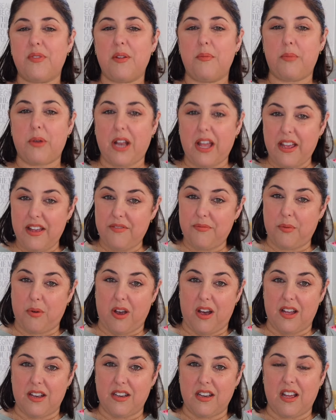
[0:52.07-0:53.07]
But I have
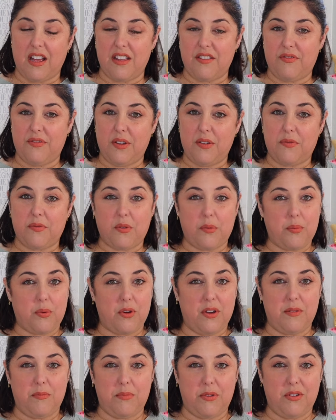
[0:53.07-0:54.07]
brought Not Fit for
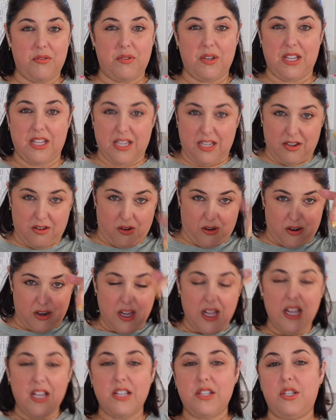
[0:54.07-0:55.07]
Print Beauty here
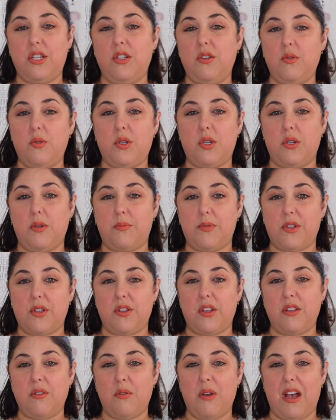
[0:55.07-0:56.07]
to YouTube so
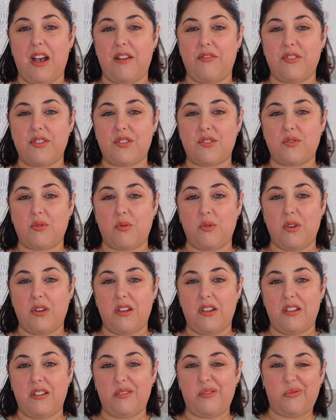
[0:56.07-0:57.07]
that you have a sort
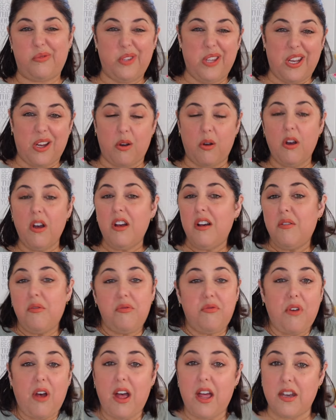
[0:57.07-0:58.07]
of, you know,
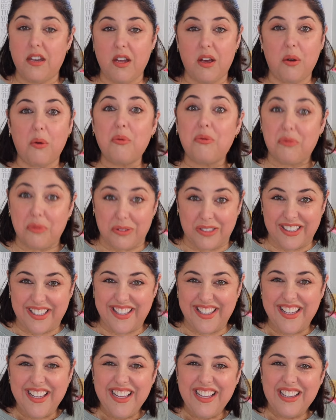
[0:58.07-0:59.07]
fun,
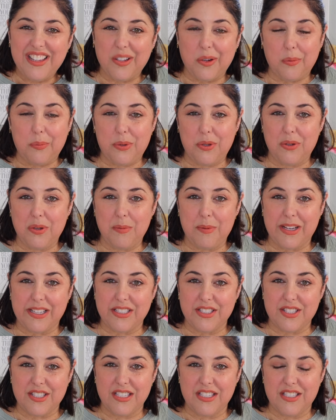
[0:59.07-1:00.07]
hopefully, little beauty
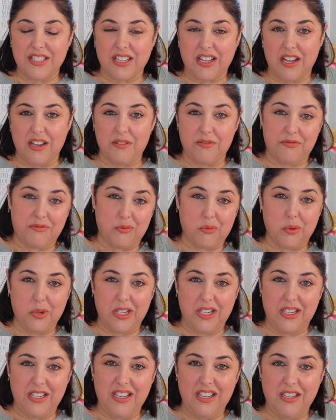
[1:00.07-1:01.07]
magazine to kind of
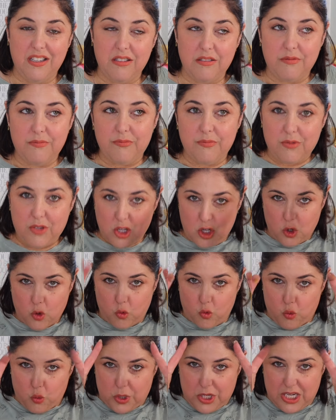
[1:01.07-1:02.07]
read,
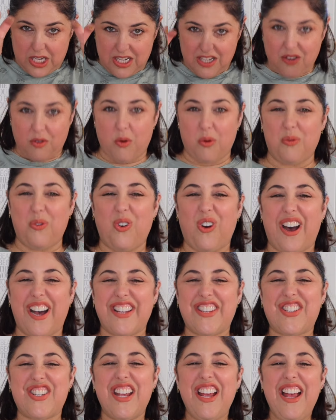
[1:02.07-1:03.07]
read or
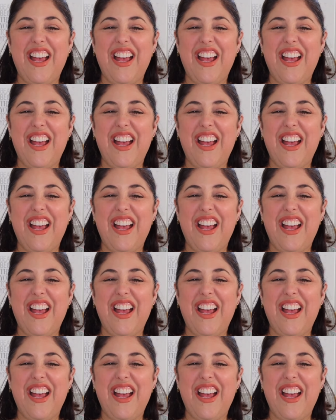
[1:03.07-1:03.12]
watch